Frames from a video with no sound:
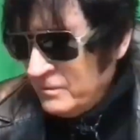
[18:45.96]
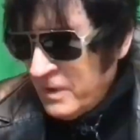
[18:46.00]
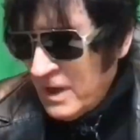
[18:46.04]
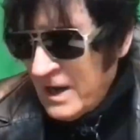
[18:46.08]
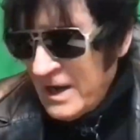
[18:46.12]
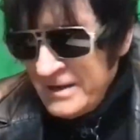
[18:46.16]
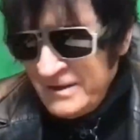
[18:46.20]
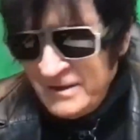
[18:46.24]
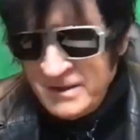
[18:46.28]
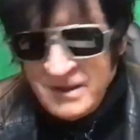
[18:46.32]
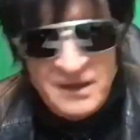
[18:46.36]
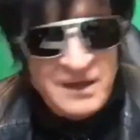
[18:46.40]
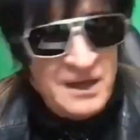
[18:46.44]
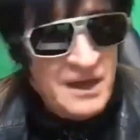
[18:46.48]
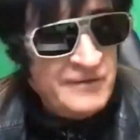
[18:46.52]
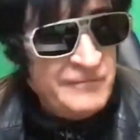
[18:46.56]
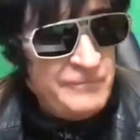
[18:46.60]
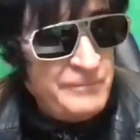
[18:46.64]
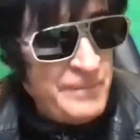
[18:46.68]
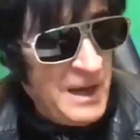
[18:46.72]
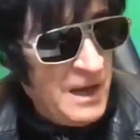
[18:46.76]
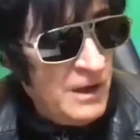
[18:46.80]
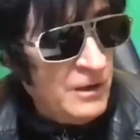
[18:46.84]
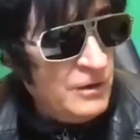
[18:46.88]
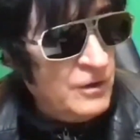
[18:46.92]
I did
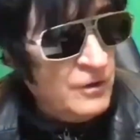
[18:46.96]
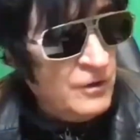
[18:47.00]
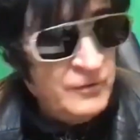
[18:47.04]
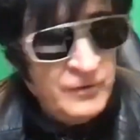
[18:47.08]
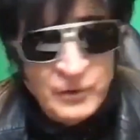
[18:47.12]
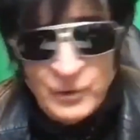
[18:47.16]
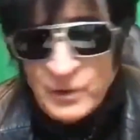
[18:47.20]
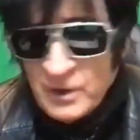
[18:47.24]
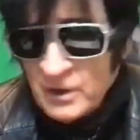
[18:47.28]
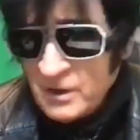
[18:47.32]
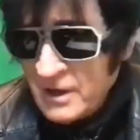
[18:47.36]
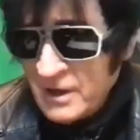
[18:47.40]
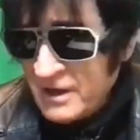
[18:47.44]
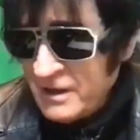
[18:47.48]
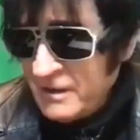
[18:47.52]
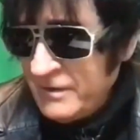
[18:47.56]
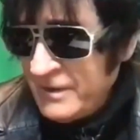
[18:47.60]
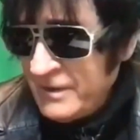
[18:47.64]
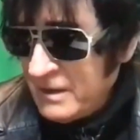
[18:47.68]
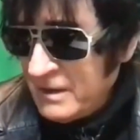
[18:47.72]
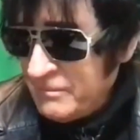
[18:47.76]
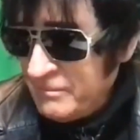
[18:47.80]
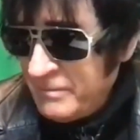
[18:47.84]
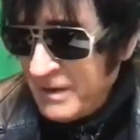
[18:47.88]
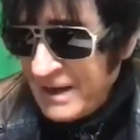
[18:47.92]
have Paolo do a lot of
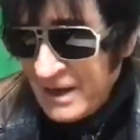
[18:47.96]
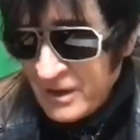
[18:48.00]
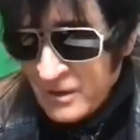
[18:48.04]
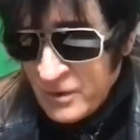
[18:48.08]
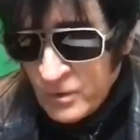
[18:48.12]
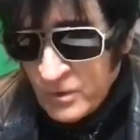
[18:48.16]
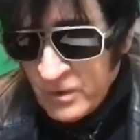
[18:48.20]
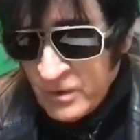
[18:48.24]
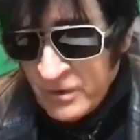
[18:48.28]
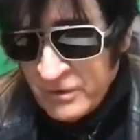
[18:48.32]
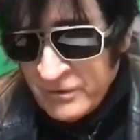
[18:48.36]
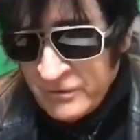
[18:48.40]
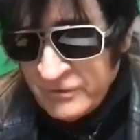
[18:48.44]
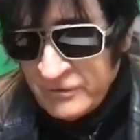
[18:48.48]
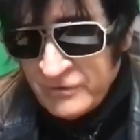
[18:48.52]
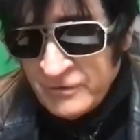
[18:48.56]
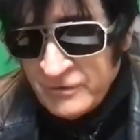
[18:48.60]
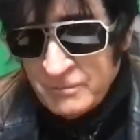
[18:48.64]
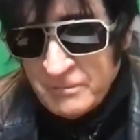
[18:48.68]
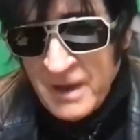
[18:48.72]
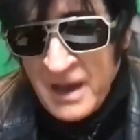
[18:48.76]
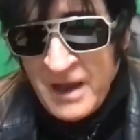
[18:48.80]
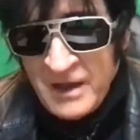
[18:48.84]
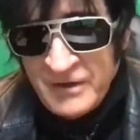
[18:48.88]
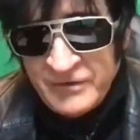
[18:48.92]
that backwards
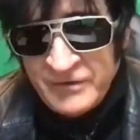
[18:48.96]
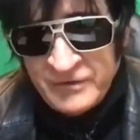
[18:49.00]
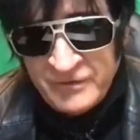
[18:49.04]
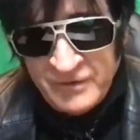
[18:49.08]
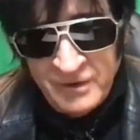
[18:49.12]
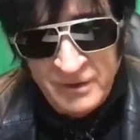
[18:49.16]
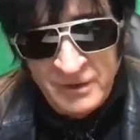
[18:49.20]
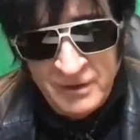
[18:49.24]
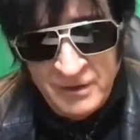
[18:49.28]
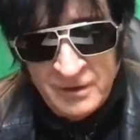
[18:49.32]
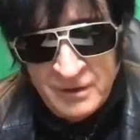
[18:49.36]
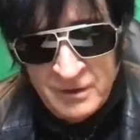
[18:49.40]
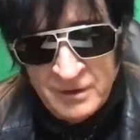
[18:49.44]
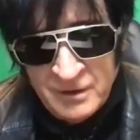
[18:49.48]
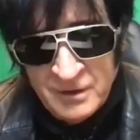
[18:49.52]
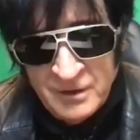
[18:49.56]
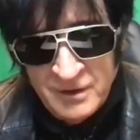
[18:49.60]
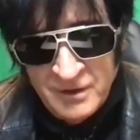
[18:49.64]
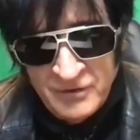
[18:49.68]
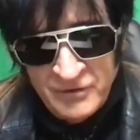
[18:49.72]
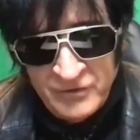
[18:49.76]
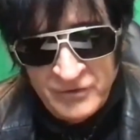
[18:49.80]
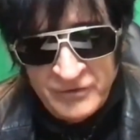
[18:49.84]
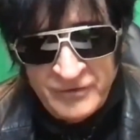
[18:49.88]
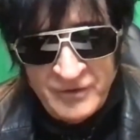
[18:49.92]
masking
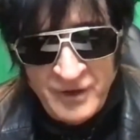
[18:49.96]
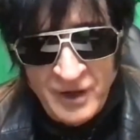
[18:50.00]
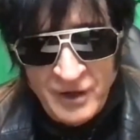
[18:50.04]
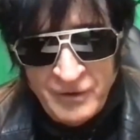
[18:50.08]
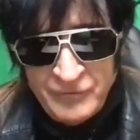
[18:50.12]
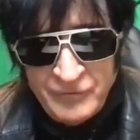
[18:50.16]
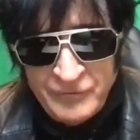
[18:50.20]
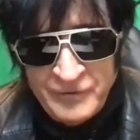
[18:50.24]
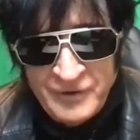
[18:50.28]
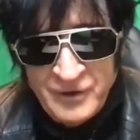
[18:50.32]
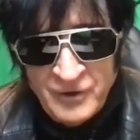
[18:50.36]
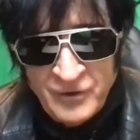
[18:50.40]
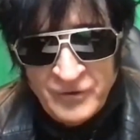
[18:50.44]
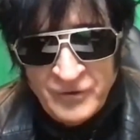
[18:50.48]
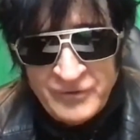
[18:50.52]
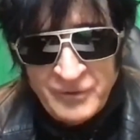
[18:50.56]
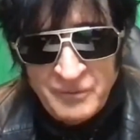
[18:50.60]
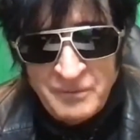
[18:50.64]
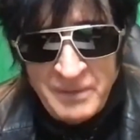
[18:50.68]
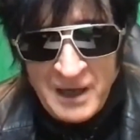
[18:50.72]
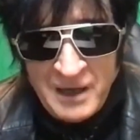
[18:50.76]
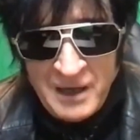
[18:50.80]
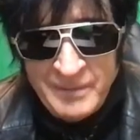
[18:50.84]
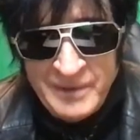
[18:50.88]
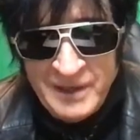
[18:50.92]
stuff, so
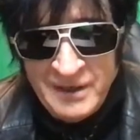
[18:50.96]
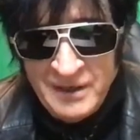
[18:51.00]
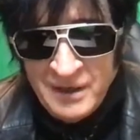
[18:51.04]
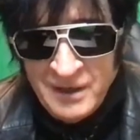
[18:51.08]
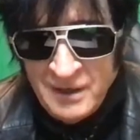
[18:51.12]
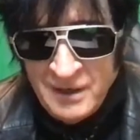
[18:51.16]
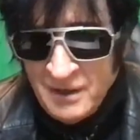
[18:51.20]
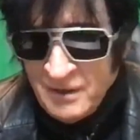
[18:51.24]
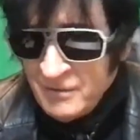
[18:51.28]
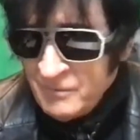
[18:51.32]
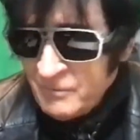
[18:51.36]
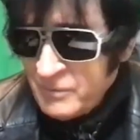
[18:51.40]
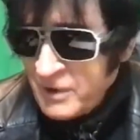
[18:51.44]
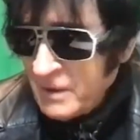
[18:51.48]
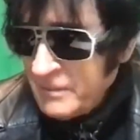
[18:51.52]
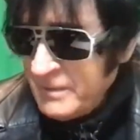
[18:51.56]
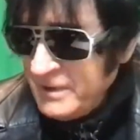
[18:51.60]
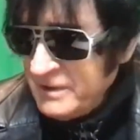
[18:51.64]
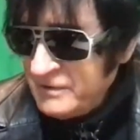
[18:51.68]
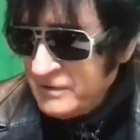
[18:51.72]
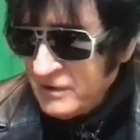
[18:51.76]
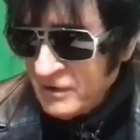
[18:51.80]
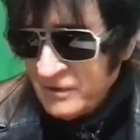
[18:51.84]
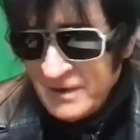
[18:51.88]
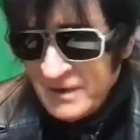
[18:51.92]
Bobby probably
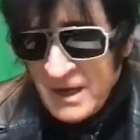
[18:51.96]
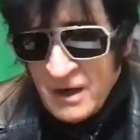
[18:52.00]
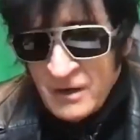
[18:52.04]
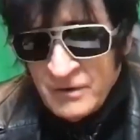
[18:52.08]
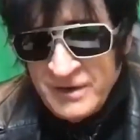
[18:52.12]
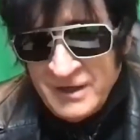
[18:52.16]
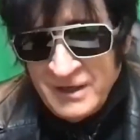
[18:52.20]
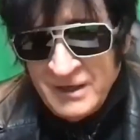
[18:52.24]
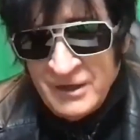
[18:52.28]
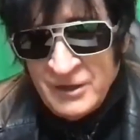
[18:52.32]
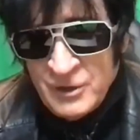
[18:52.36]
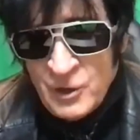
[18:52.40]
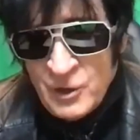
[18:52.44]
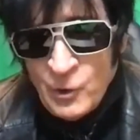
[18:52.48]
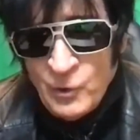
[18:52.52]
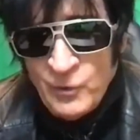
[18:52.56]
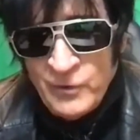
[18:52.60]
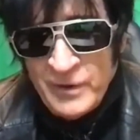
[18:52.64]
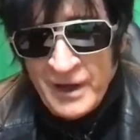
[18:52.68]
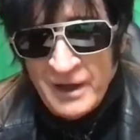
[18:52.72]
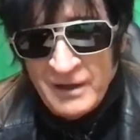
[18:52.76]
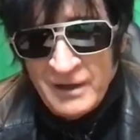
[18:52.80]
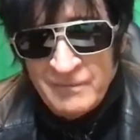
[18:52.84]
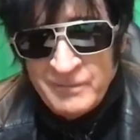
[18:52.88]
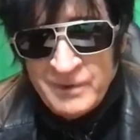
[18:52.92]
till now didn't know
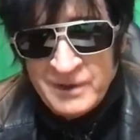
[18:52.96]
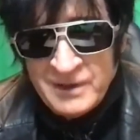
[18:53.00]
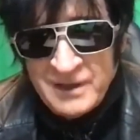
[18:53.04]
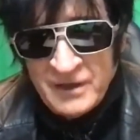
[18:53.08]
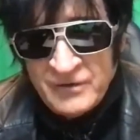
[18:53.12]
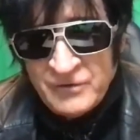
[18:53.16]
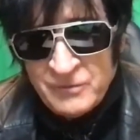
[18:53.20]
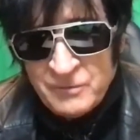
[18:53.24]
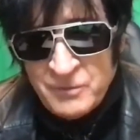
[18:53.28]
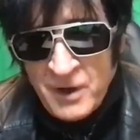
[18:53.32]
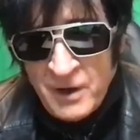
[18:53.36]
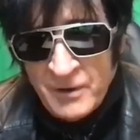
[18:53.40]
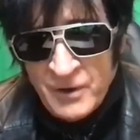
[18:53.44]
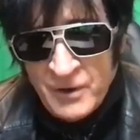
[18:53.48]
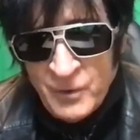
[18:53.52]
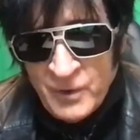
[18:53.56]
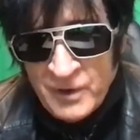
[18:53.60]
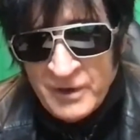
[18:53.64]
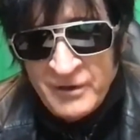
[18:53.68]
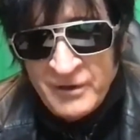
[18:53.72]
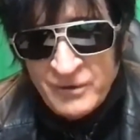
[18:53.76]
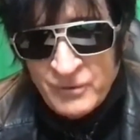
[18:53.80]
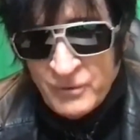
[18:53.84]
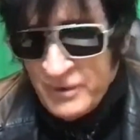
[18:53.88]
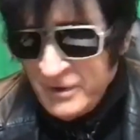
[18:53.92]
that, but that's probably
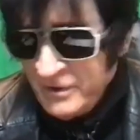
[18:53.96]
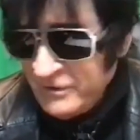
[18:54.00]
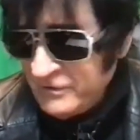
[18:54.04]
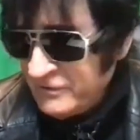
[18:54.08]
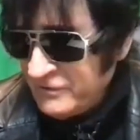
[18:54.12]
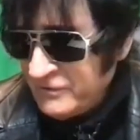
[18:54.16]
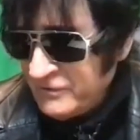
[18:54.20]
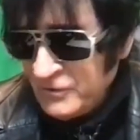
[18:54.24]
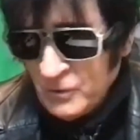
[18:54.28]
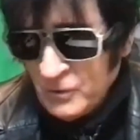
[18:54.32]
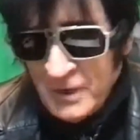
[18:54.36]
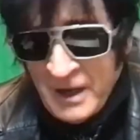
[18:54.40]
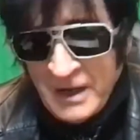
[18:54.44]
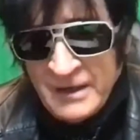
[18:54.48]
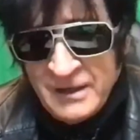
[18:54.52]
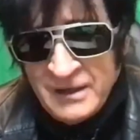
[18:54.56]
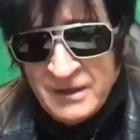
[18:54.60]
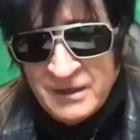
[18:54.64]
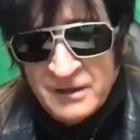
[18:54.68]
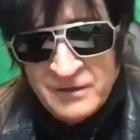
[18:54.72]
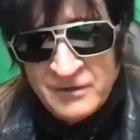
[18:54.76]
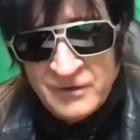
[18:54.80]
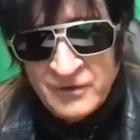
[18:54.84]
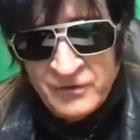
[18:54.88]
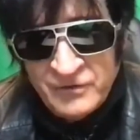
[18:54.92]
one of the reasons you like
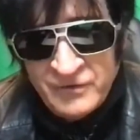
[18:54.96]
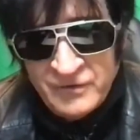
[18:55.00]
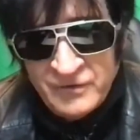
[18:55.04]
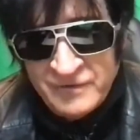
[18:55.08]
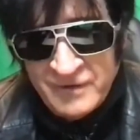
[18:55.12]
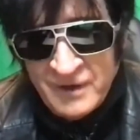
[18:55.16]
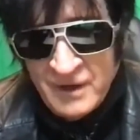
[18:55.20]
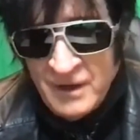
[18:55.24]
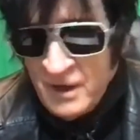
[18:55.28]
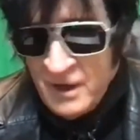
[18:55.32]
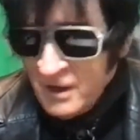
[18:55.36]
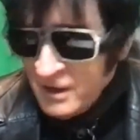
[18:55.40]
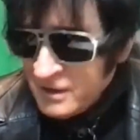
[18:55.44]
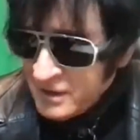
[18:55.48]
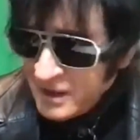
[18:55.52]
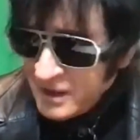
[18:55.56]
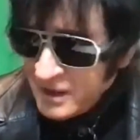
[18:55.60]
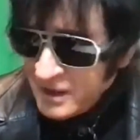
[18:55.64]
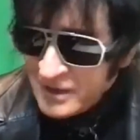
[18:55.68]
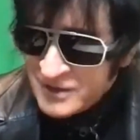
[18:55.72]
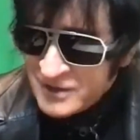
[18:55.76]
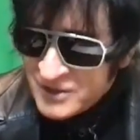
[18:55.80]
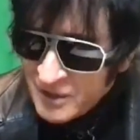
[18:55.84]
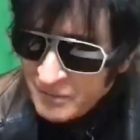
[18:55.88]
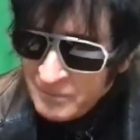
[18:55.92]
it, because it's a lot
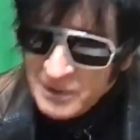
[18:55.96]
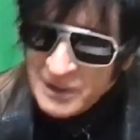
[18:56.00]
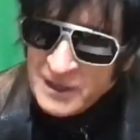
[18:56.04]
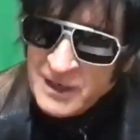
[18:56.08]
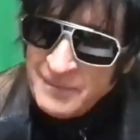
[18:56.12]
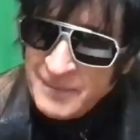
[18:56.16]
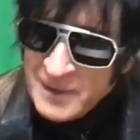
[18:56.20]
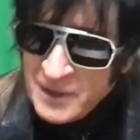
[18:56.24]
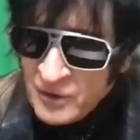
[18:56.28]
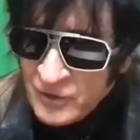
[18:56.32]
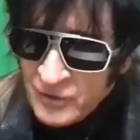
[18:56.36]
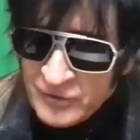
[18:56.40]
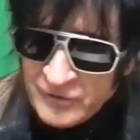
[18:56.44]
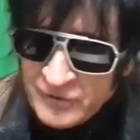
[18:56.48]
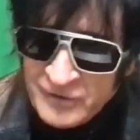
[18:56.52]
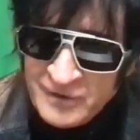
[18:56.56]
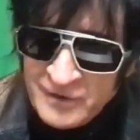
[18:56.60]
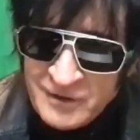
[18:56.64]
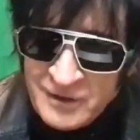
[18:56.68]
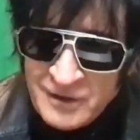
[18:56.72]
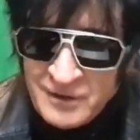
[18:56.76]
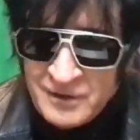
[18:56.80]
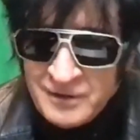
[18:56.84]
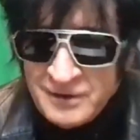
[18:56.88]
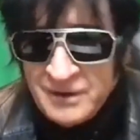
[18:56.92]
of subliminals
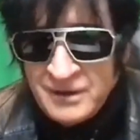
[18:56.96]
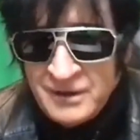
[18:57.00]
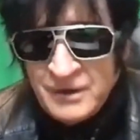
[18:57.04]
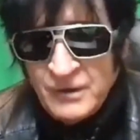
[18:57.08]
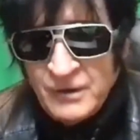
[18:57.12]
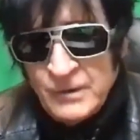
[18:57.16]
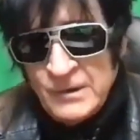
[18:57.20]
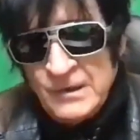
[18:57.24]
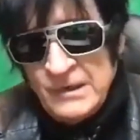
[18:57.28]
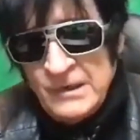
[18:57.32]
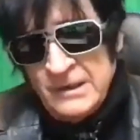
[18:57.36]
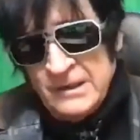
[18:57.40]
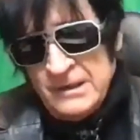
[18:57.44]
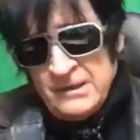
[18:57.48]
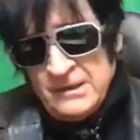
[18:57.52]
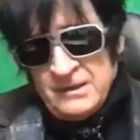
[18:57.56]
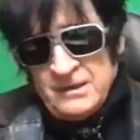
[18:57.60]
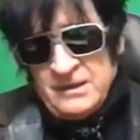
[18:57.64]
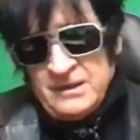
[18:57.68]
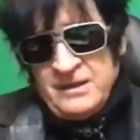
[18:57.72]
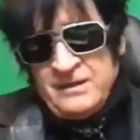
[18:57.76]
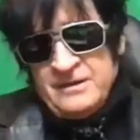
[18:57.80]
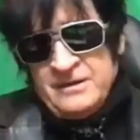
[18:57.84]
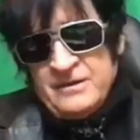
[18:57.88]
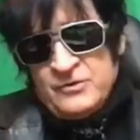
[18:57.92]
in
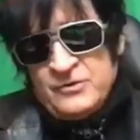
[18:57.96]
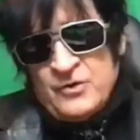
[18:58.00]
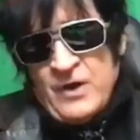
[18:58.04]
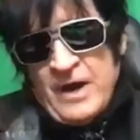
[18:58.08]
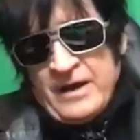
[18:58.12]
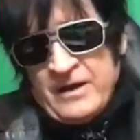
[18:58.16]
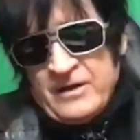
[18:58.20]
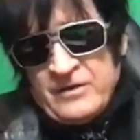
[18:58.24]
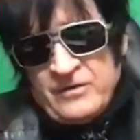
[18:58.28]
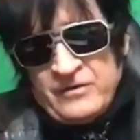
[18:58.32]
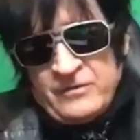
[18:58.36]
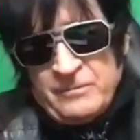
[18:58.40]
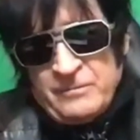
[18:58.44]
the tracks.